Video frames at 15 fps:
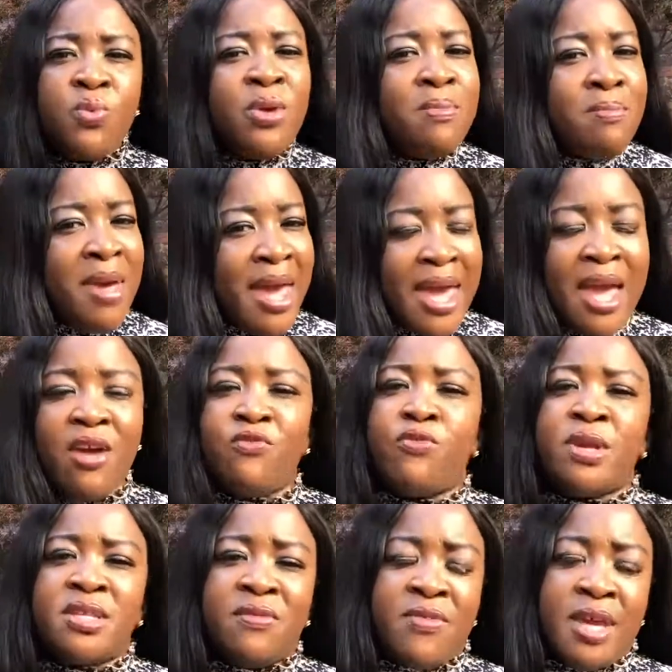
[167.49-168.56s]
we may have
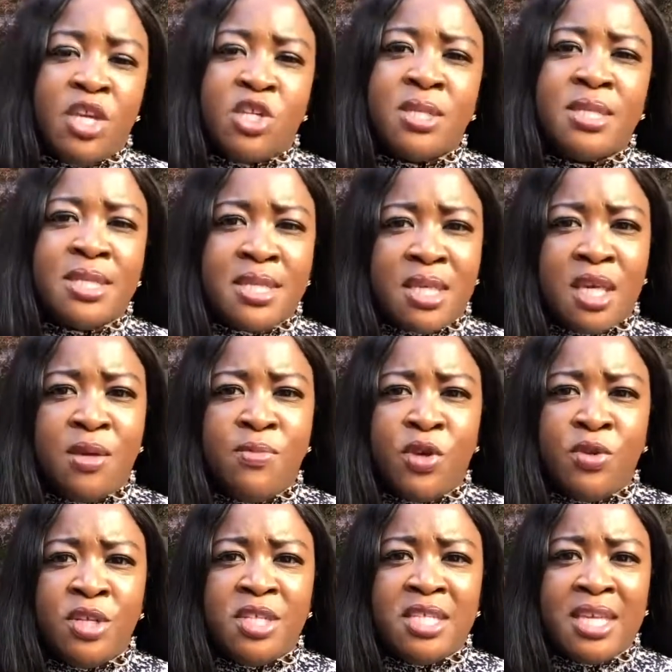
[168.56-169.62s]
reservations as a
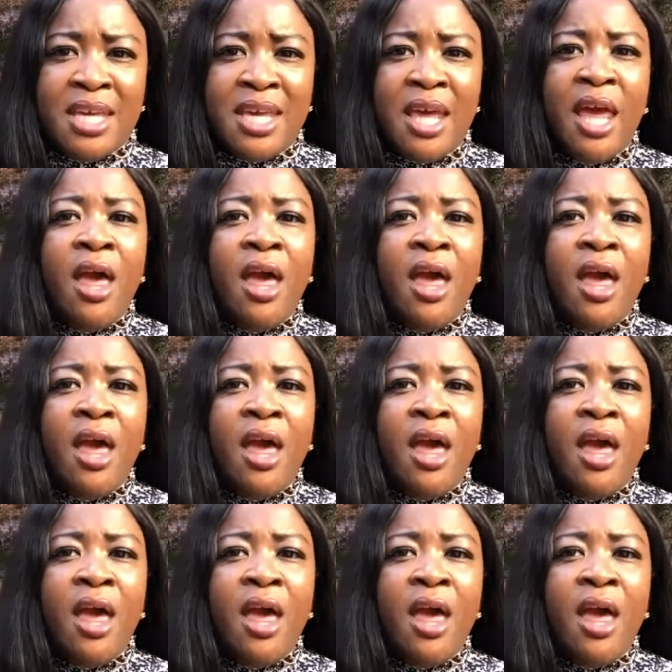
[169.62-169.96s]
community